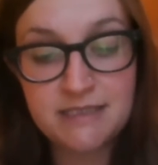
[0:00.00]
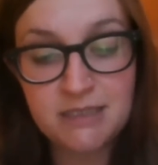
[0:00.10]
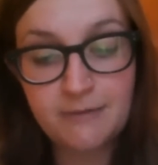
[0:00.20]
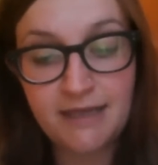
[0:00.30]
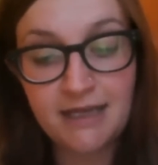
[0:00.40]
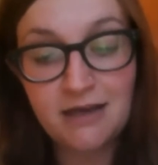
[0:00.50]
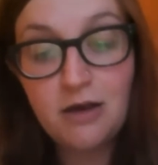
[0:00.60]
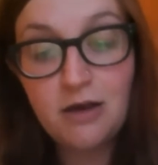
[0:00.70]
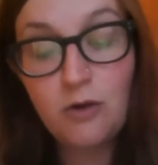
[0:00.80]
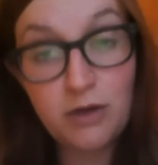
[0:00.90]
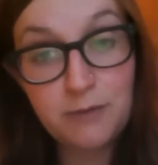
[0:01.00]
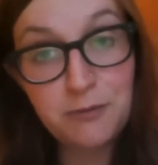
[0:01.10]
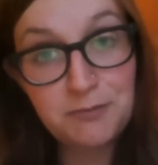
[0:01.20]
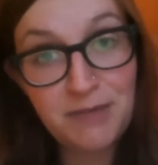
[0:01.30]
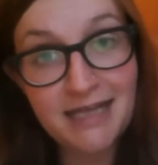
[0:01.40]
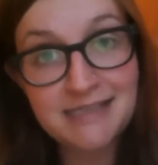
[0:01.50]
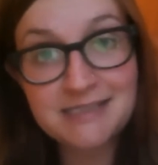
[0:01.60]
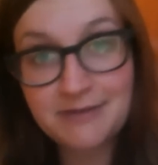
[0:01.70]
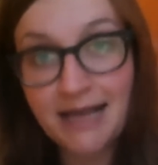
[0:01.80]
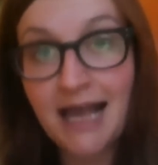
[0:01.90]
doing all in one place.
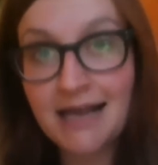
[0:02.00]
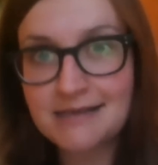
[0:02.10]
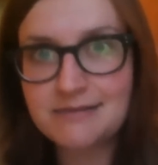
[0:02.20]
So it has